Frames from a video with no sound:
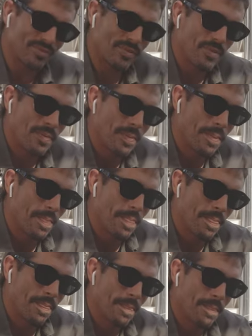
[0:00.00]

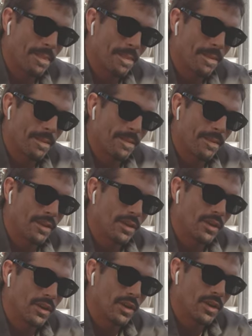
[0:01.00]

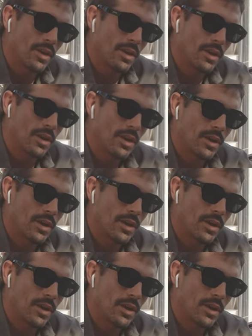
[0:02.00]
Nothing is said.